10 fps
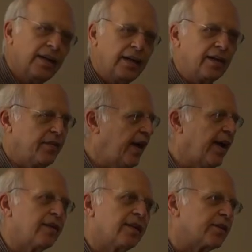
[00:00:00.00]
uh, they
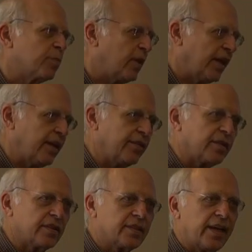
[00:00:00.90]
hadn't done the planning
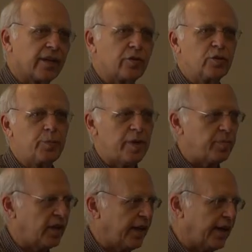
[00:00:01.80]
that the Santa Cruz
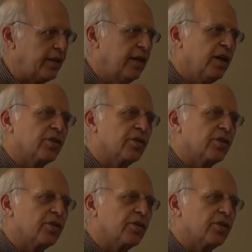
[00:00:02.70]
people had.